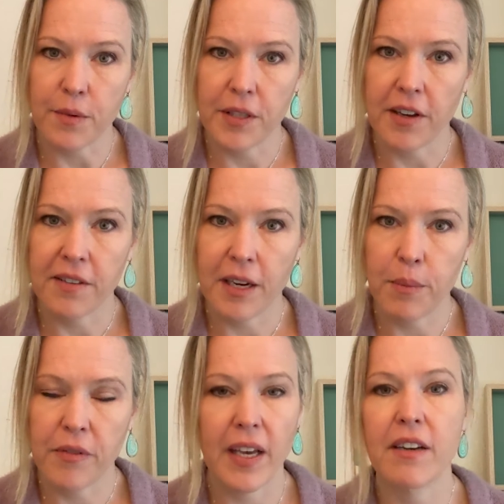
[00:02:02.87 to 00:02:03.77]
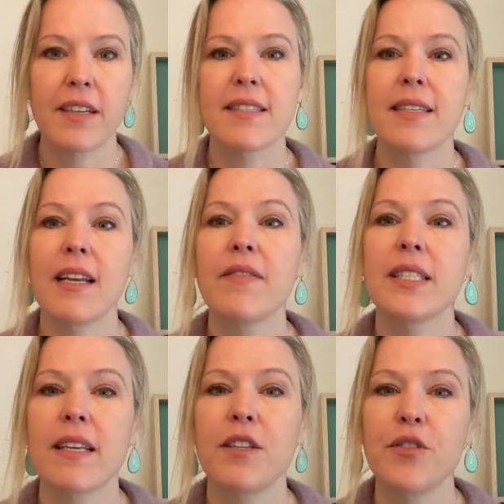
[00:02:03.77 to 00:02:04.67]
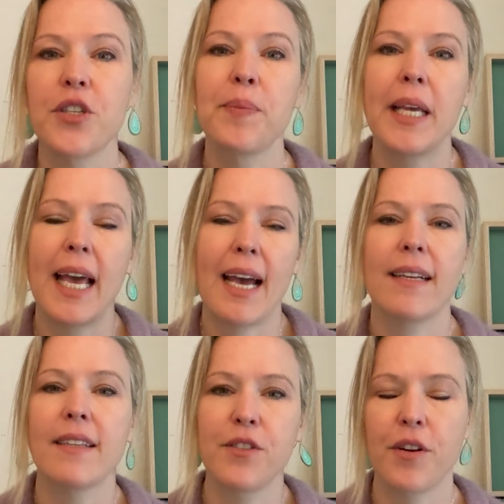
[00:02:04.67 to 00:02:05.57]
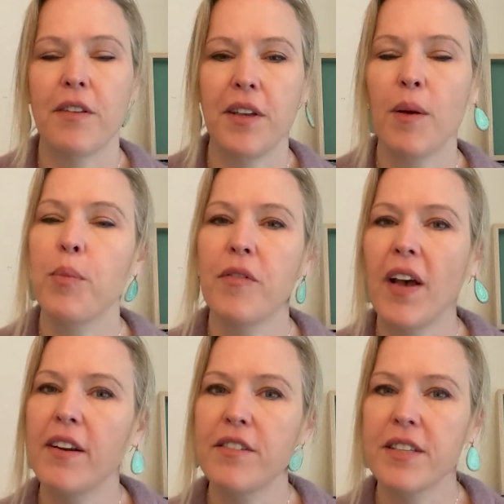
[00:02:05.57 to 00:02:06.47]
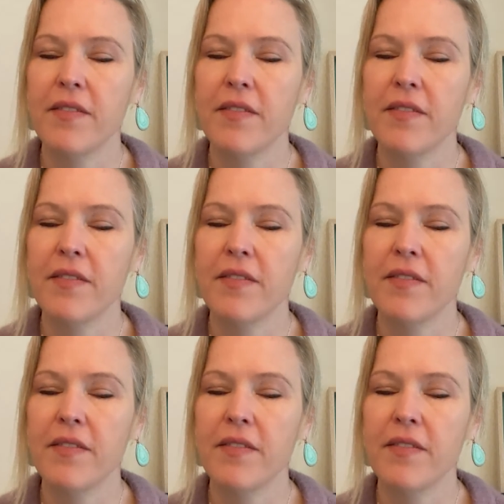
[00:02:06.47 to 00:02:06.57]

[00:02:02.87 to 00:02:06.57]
it with your healthcare provider because none of us on YouTube can act as your healthcare providers.